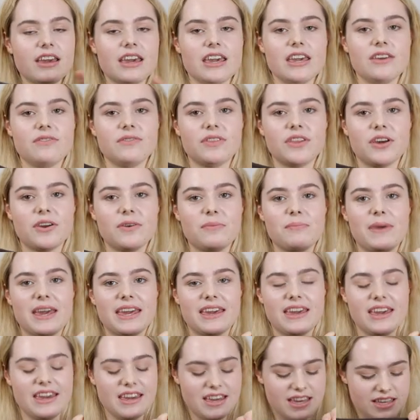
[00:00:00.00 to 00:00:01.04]
Even though
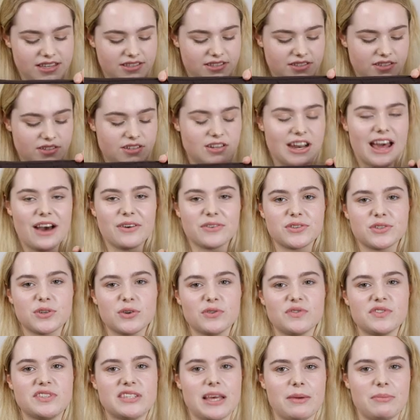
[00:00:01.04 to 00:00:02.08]
Mickey is now
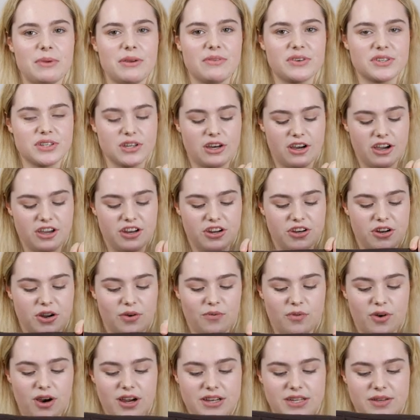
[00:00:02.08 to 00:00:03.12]
sort of semi-retired, I
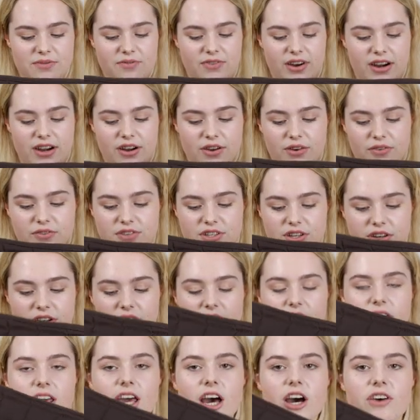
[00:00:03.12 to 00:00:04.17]
don't ride him very often.
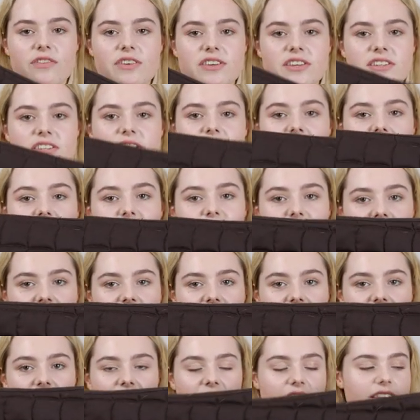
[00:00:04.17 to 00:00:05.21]
However, it does look
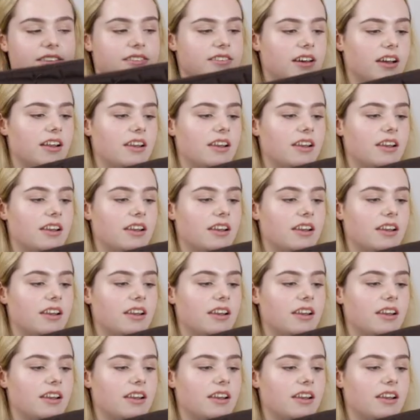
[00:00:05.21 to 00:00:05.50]
really nice.